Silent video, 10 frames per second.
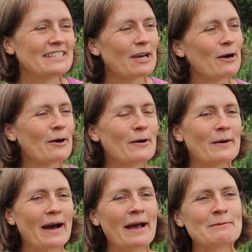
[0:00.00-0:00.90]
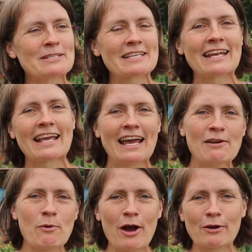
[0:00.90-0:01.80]
So I'm just gonna kind
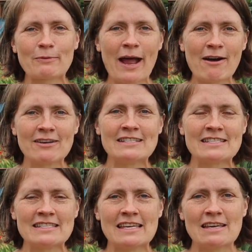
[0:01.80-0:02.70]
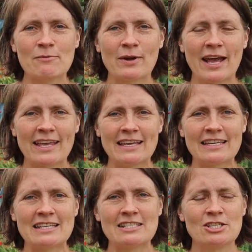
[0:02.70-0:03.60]
of walk around and see what I can
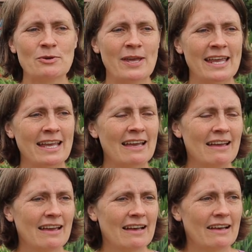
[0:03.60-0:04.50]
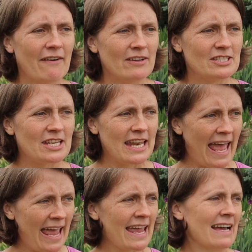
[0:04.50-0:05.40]
get doing
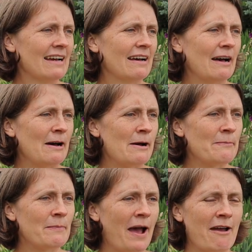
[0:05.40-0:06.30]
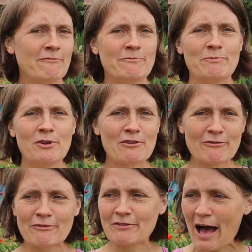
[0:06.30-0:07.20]
today. Um, I have
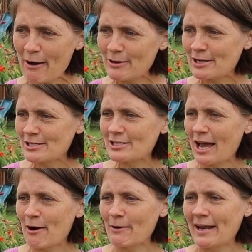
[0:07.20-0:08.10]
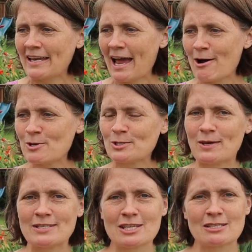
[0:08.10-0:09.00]
beautiful flowers out right now, so
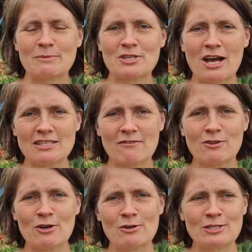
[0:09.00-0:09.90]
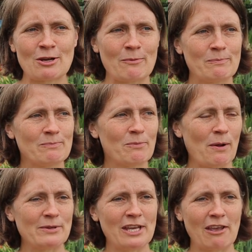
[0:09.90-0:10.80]
I took some shots of those, and I'll
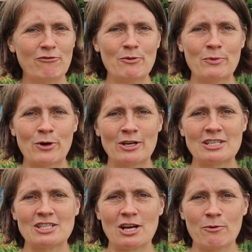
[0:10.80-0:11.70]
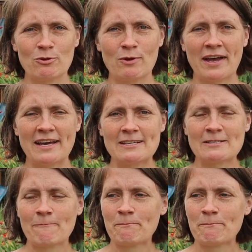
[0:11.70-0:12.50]
probably take a few more to share with you guys.